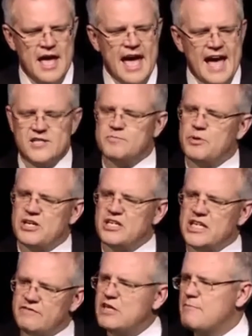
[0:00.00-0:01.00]
has been
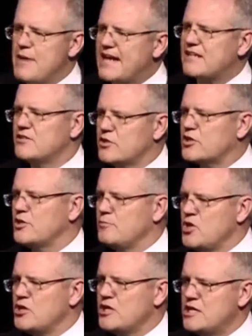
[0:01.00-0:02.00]
giving back to the
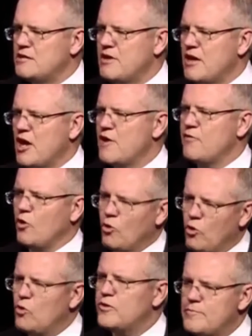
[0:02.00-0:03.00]
community over
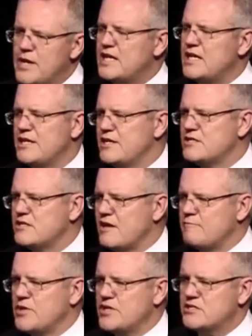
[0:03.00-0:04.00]
all the many years
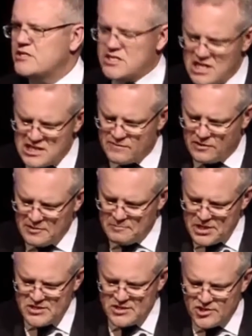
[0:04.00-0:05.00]
they've been successful in
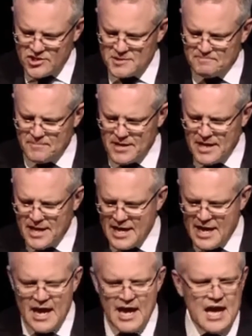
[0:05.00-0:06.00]
business.
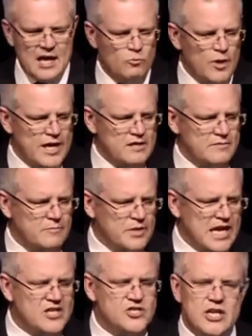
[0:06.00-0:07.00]
And when
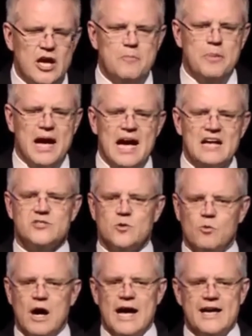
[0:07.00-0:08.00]
Biagio passed
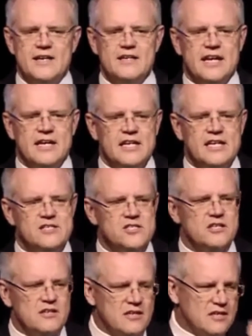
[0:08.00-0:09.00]
away, in
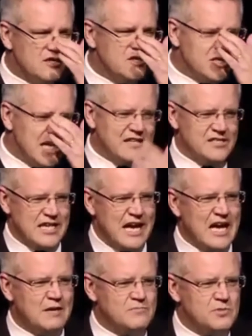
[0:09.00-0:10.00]
his son's
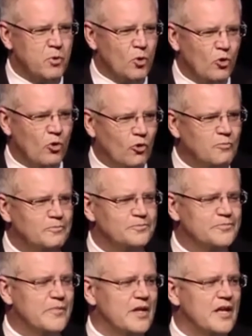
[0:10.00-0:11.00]
arms, Paul,
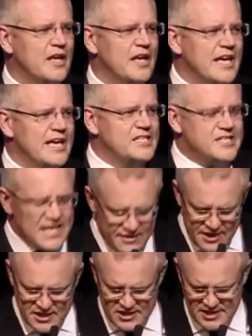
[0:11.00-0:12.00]
he
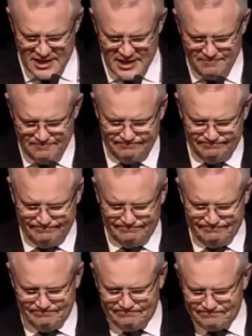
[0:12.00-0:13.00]
said this to him.
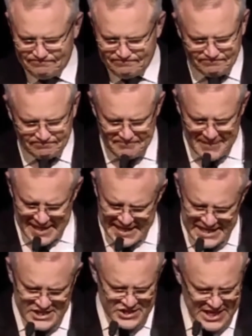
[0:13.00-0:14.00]

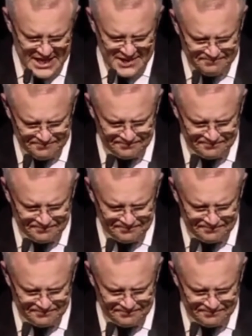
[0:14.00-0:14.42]
He said,